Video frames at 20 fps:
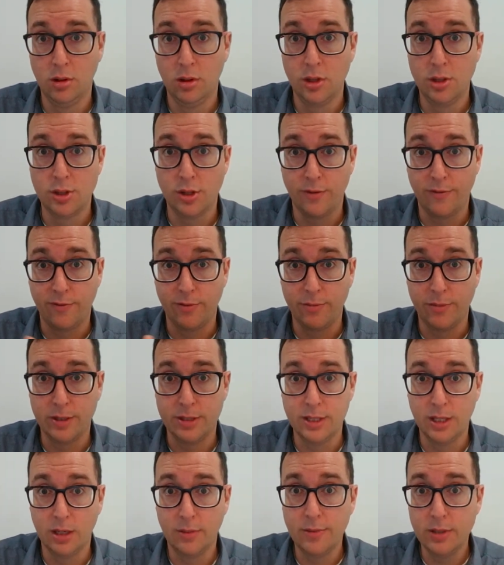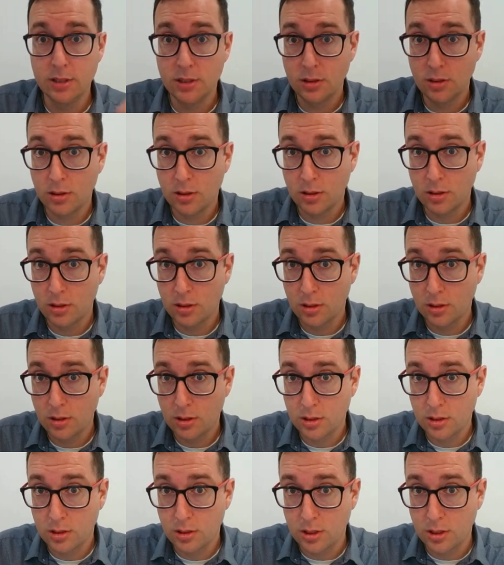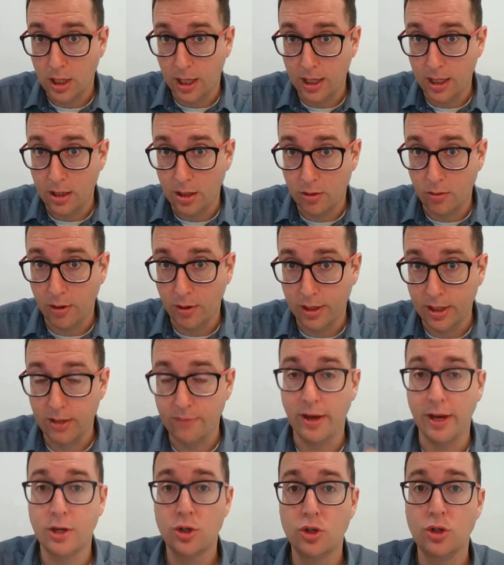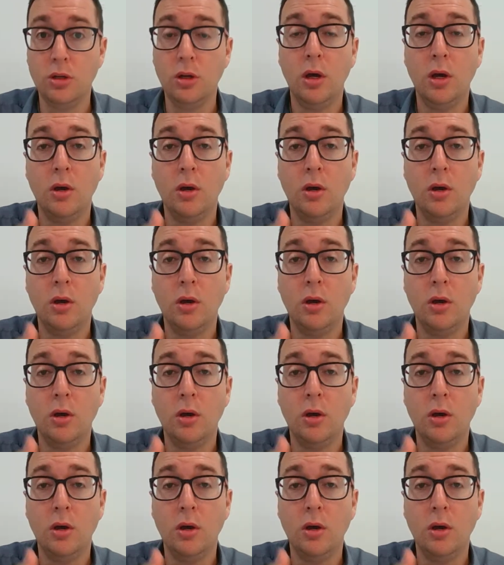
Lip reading: So from the syllabus, taking corrective action,